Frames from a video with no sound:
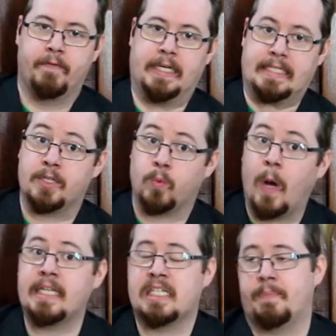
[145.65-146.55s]
For instance,
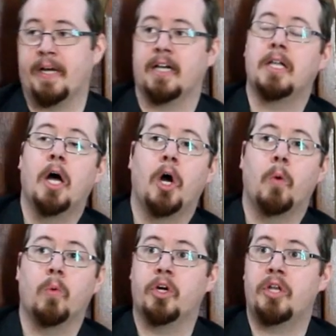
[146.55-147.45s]
one spell
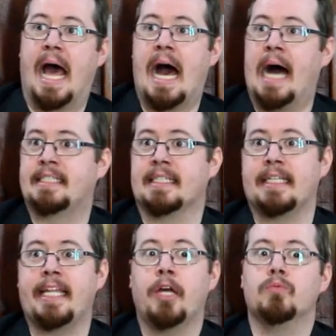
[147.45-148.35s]
would
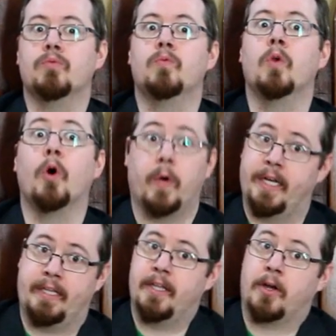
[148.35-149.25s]
utterly
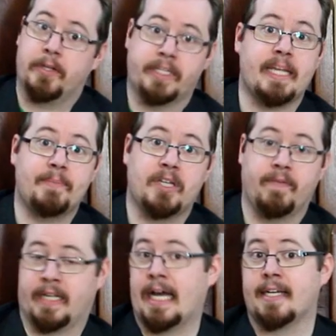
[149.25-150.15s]
ruin the concept
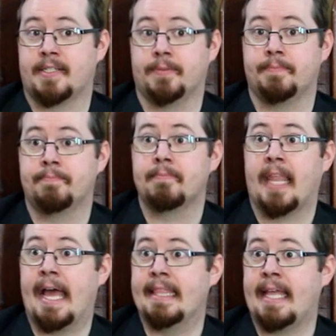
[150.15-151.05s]
of a castle,
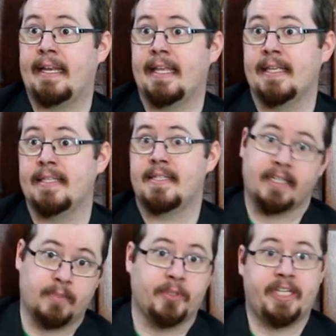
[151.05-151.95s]
and that is
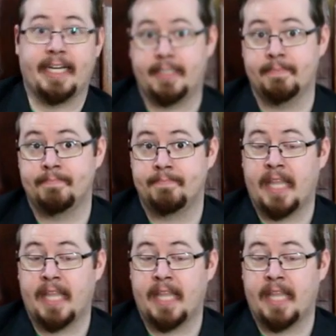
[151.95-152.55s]
teleportation.